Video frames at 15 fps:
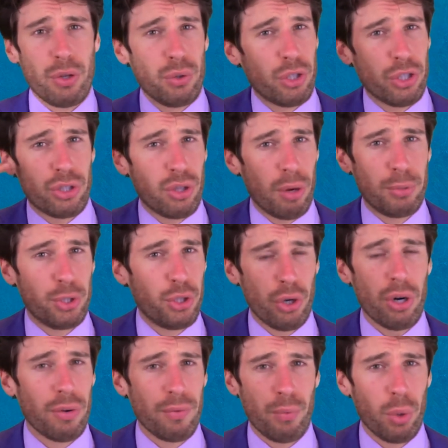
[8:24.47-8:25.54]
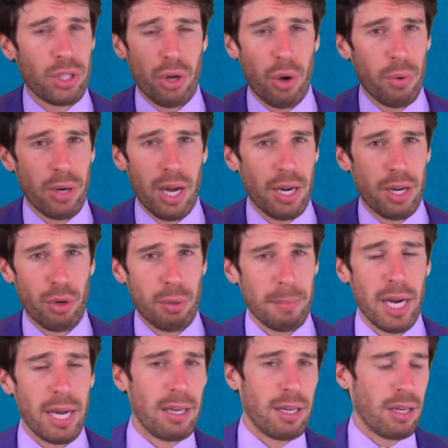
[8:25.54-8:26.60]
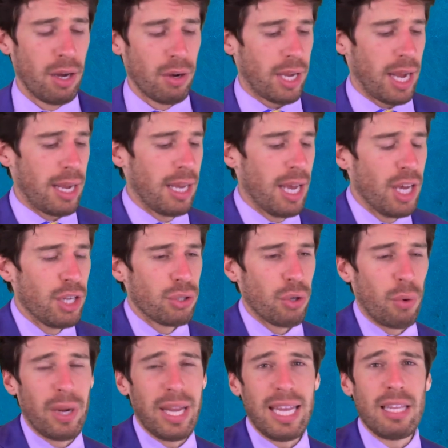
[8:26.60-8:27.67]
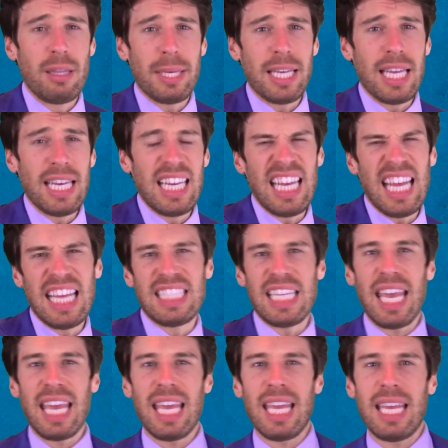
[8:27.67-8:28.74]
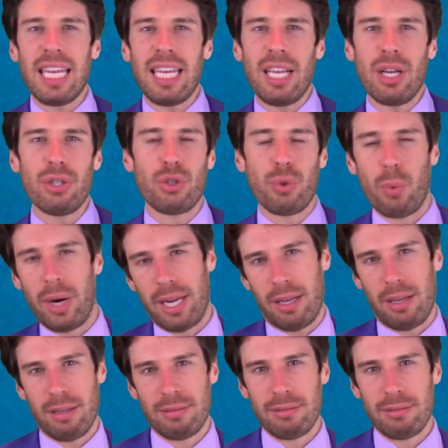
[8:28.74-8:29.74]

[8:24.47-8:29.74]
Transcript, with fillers: You just observe what's going on in your mind. Okay? So in the beginning, it's 80 20.